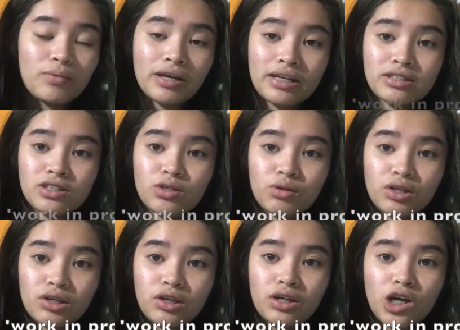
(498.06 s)
you guys are doing
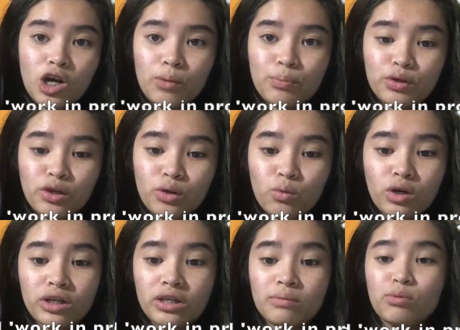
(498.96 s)
good. Hope your
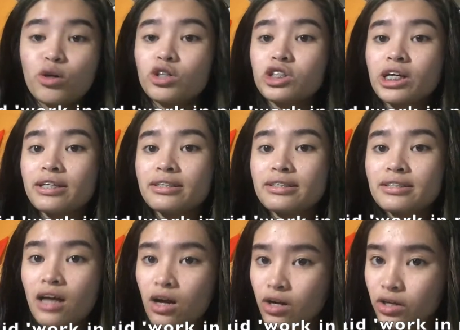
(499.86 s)
work and projects
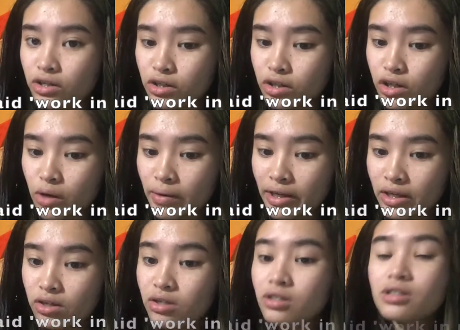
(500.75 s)
are going good.